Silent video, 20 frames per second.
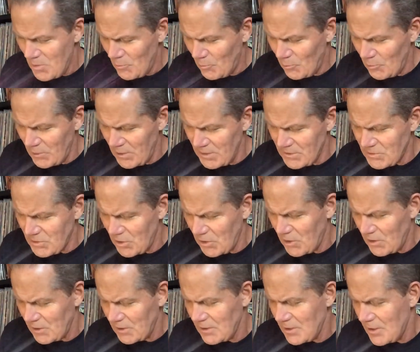where they
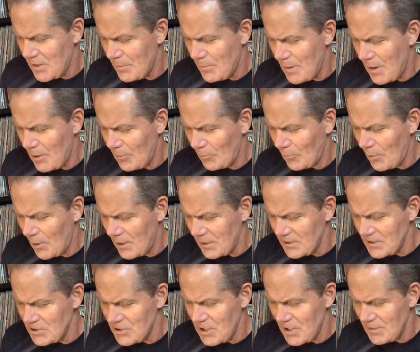talk about
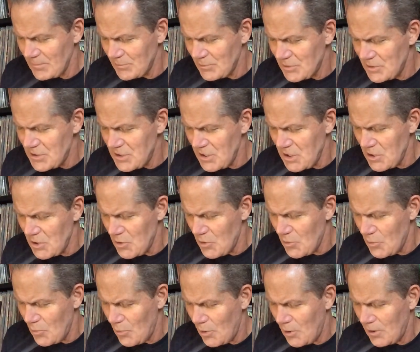Ronnie James
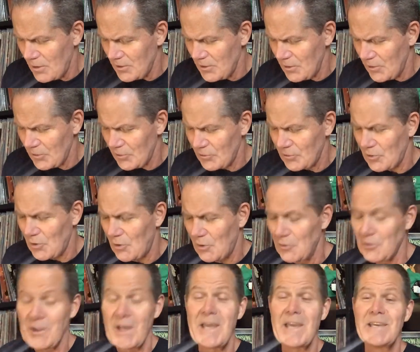Dio on here
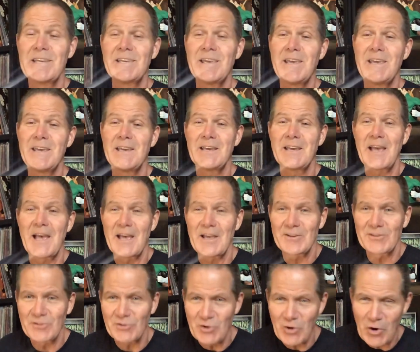called A King
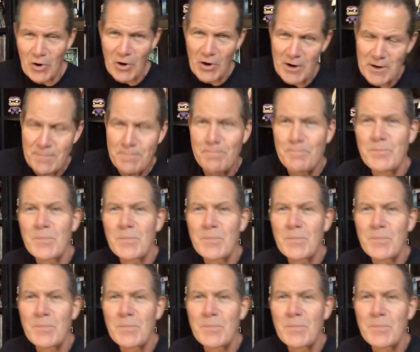Has Gone.